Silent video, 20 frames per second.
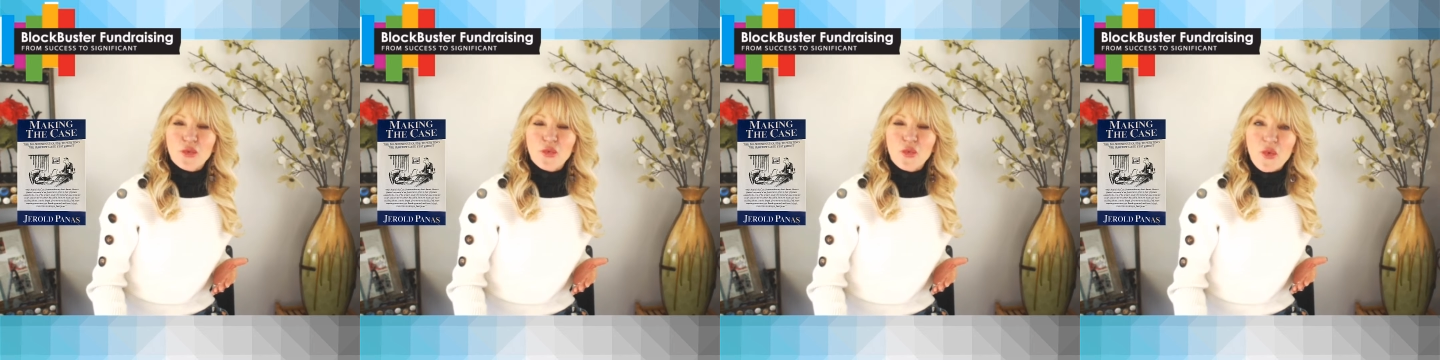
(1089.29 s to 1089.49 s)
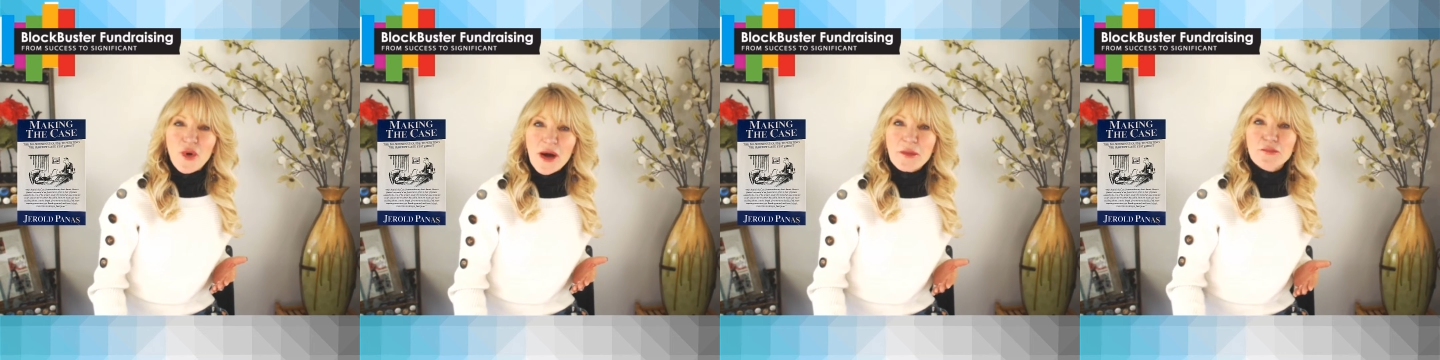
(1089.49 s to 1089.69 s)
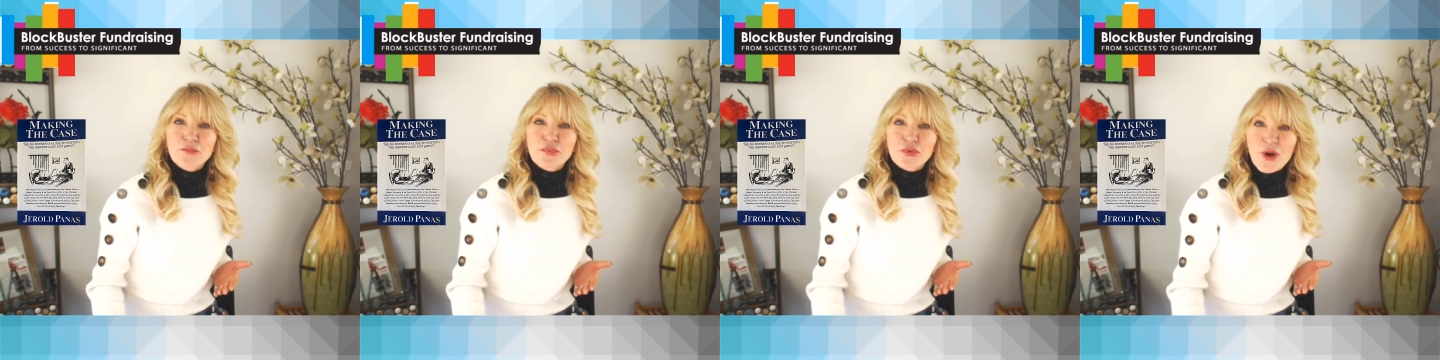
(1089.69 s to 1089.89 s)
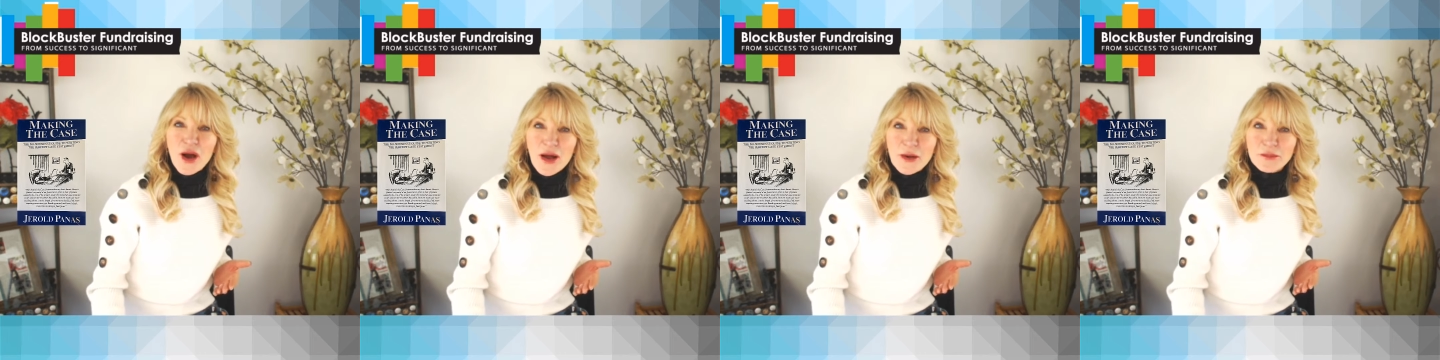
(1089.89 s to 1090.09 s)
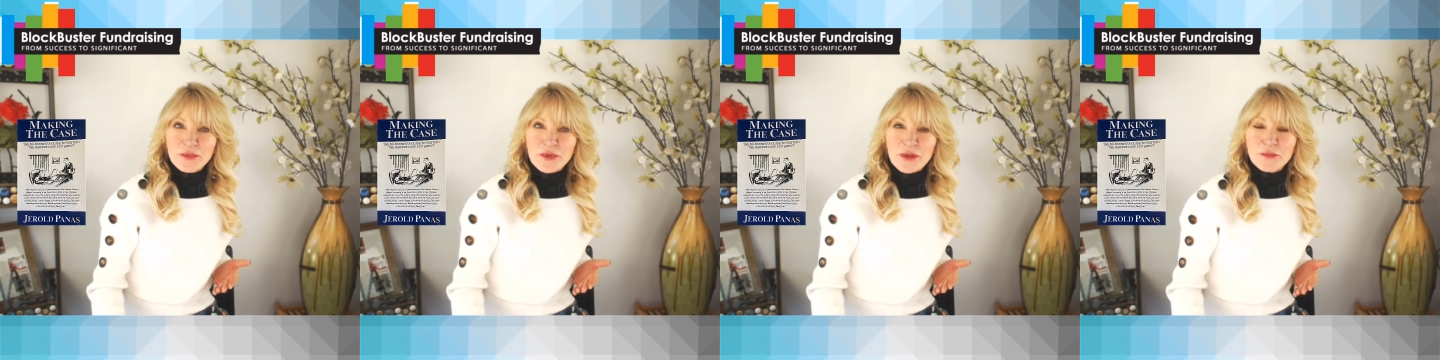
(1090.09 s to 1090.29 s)
what
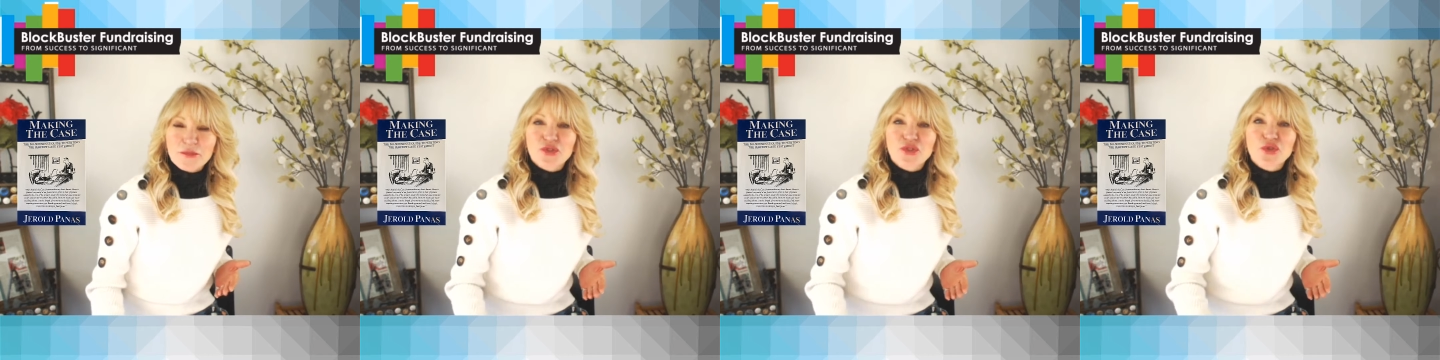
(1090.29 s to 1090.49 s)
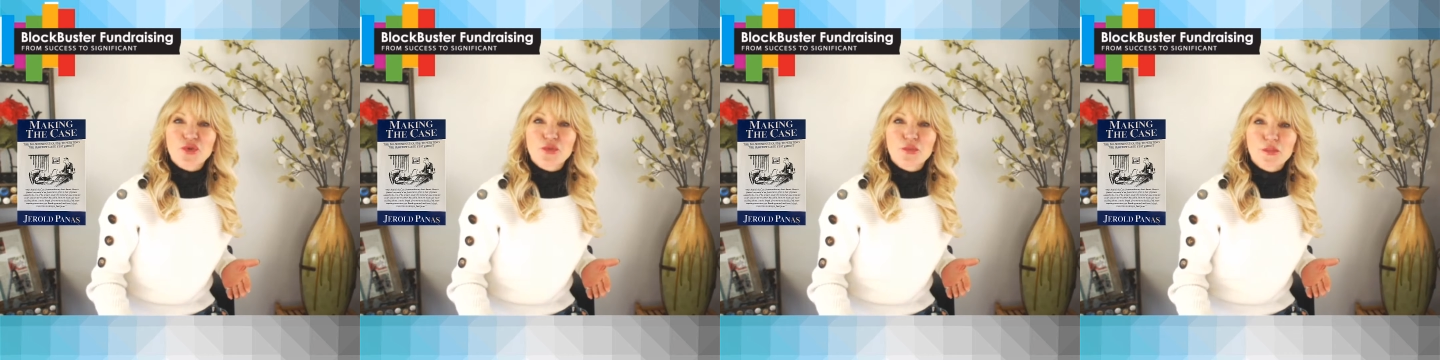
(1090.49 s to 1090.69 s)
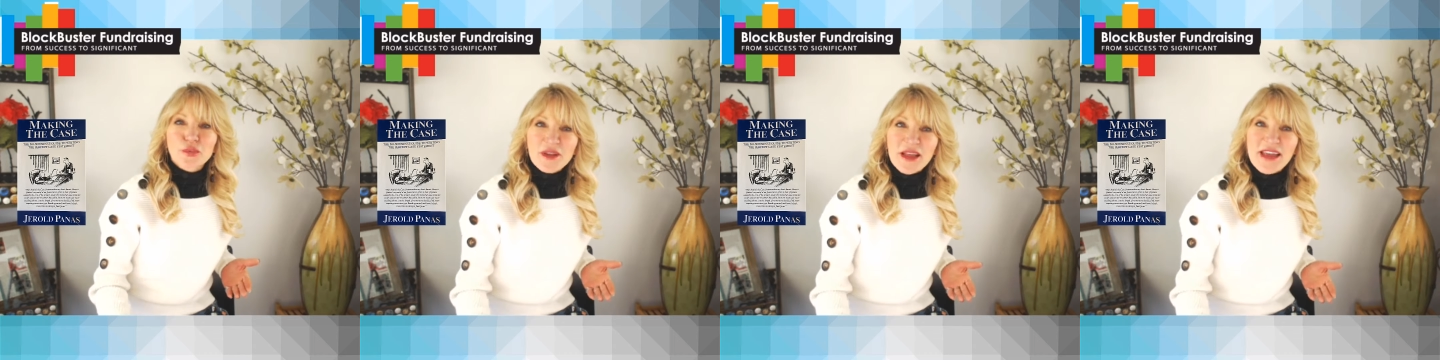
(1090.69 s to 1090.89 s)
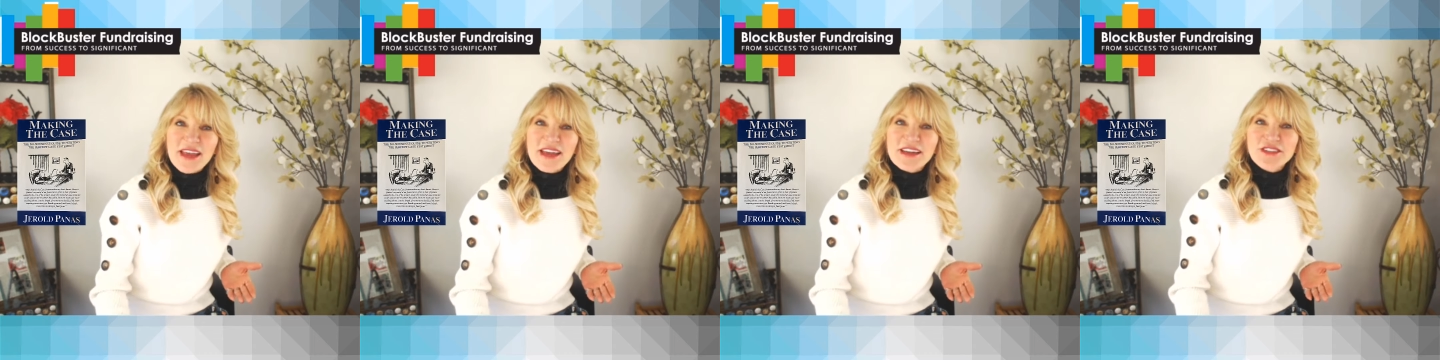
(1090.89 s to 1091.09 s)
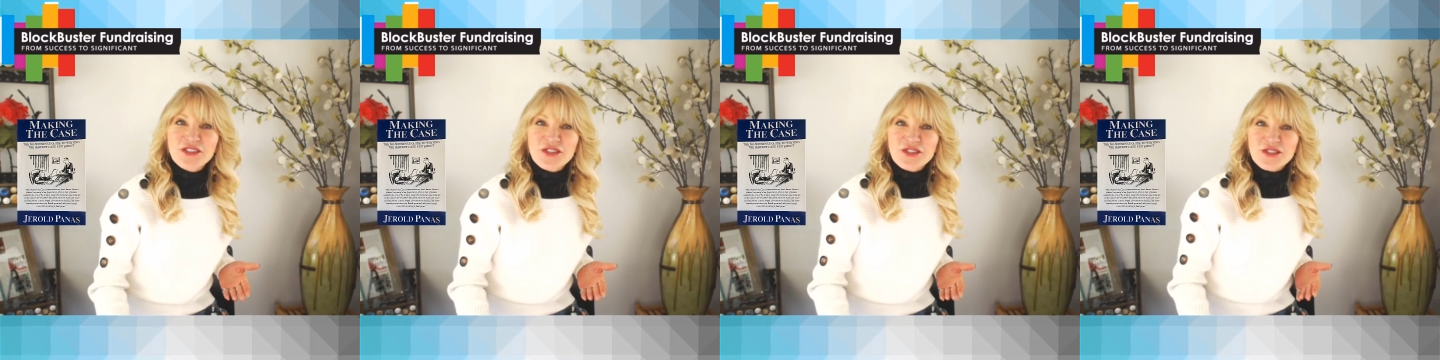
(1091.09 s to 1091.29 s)
problems you
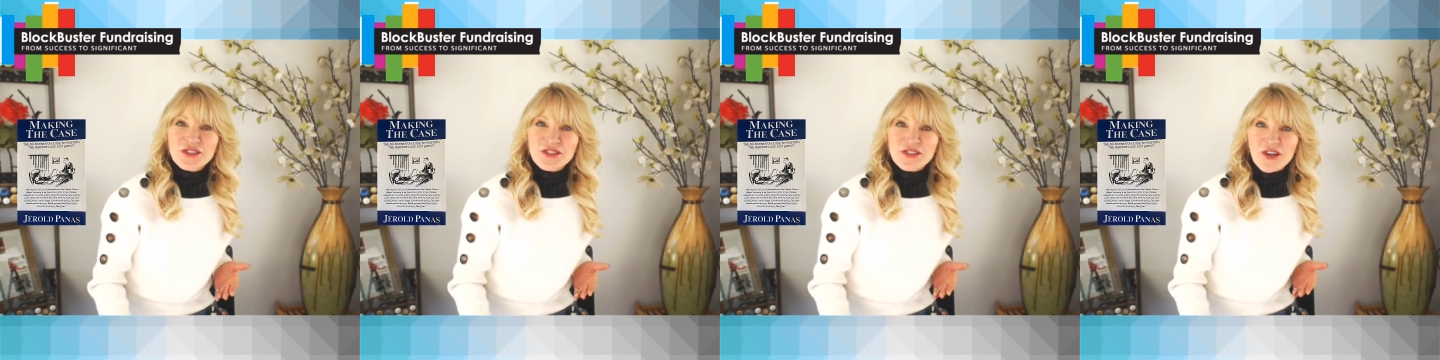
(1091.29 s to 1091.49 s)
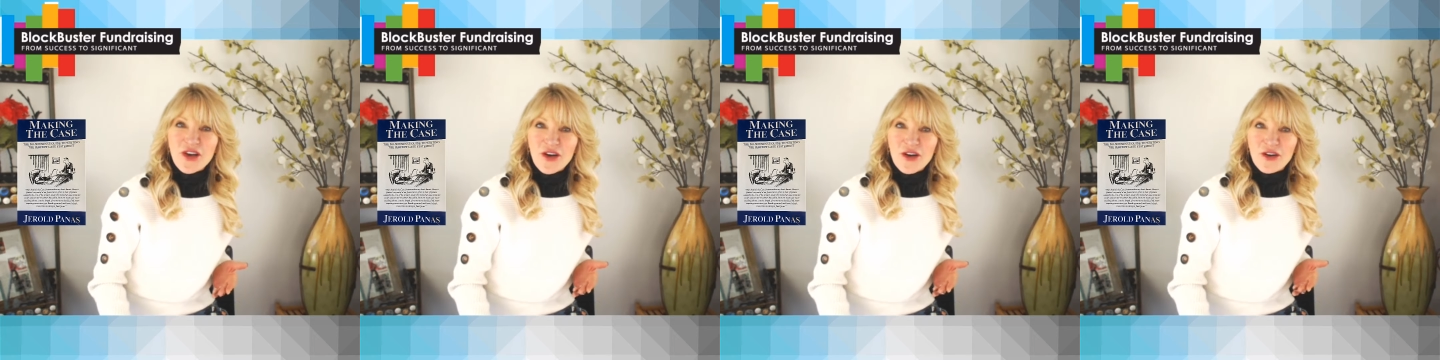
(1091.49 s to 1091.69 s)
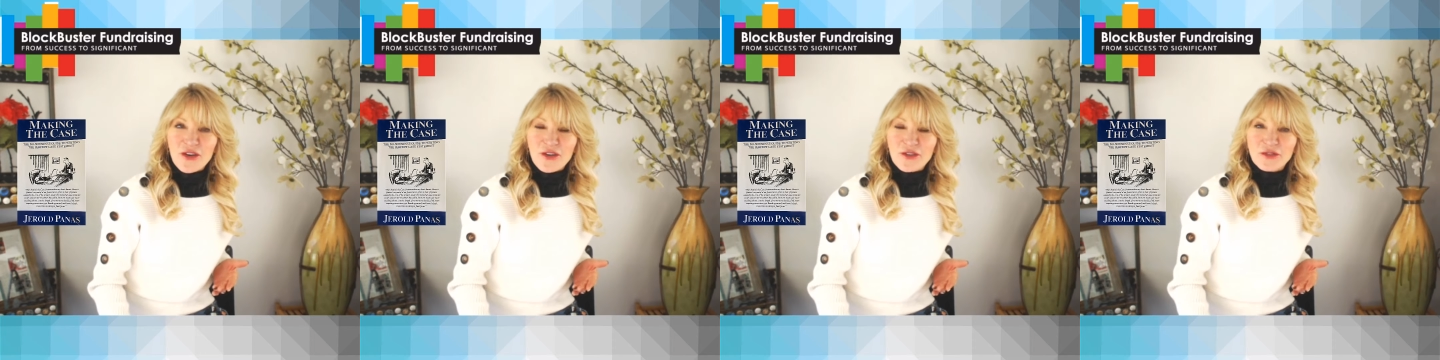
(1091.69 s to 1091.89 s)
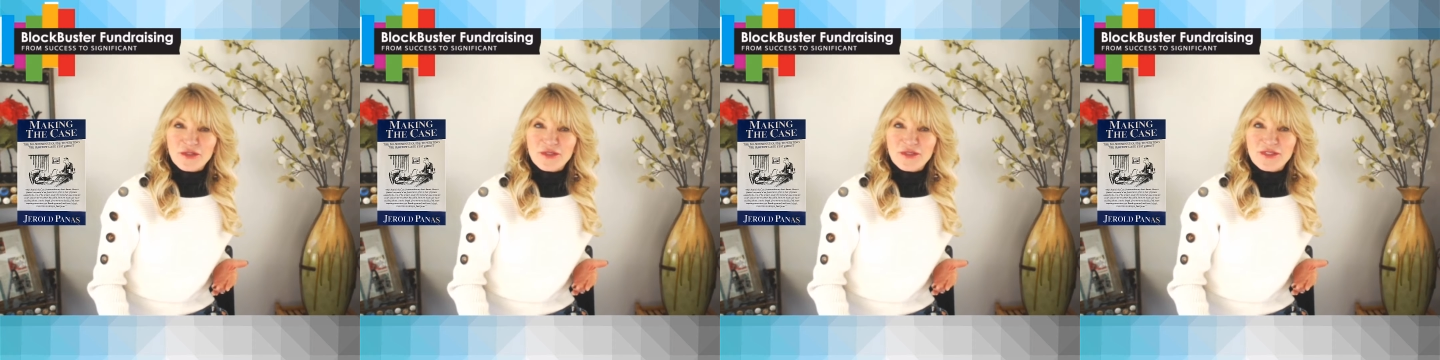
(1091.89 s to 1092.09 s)
plan to solve.